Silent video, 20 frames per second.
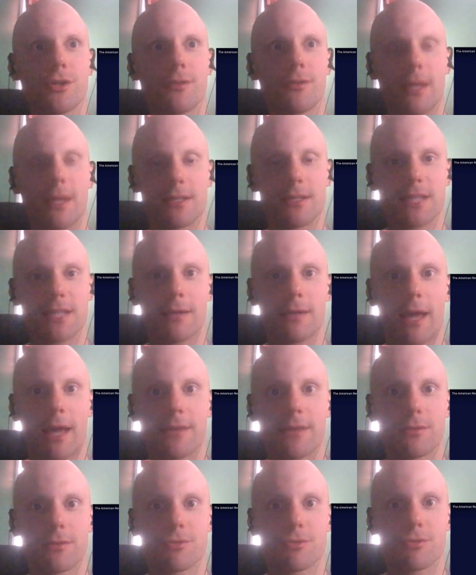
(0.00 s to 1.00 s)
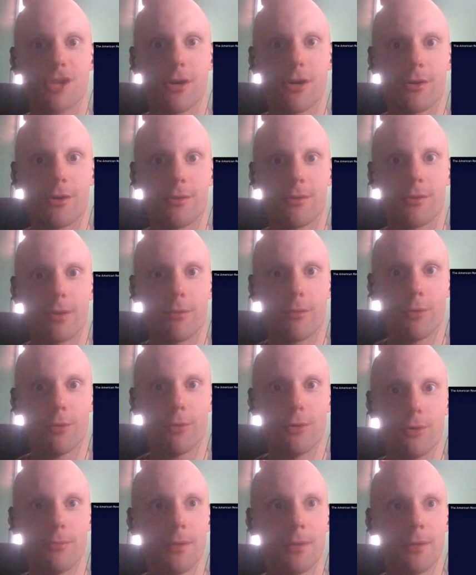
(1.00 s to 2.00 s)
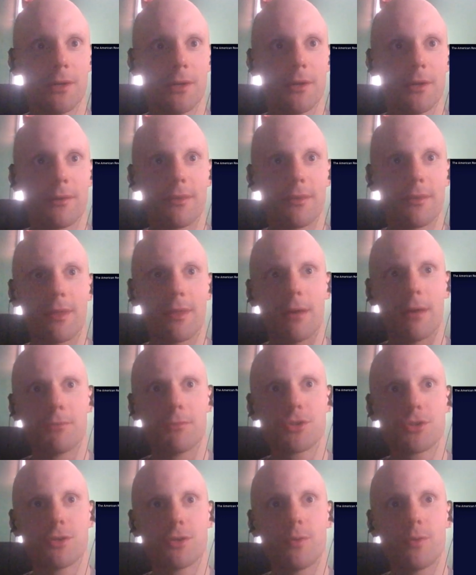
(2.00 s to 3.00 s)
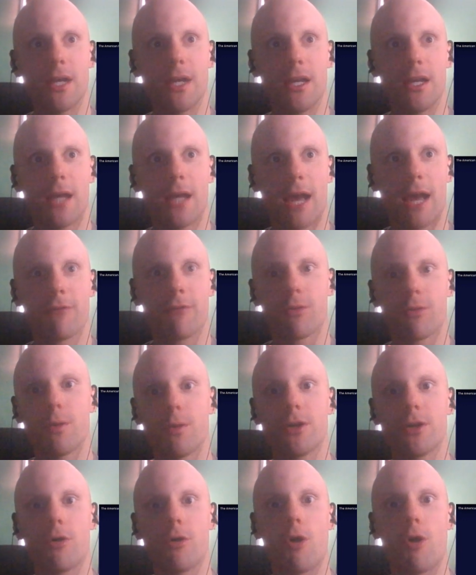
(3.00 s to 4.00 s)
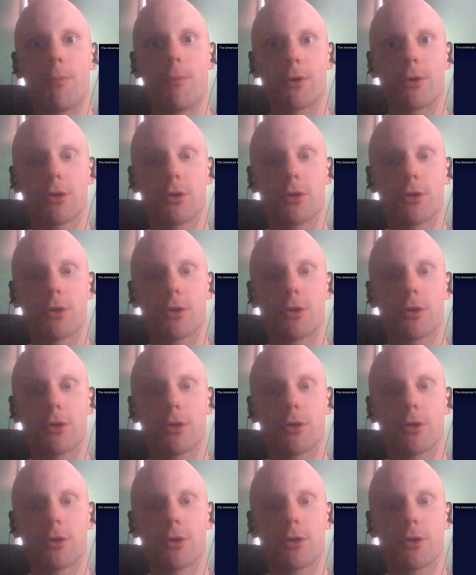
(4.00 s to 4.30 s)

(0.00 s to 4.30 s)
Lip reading: because they had to share a room, should we have the window open or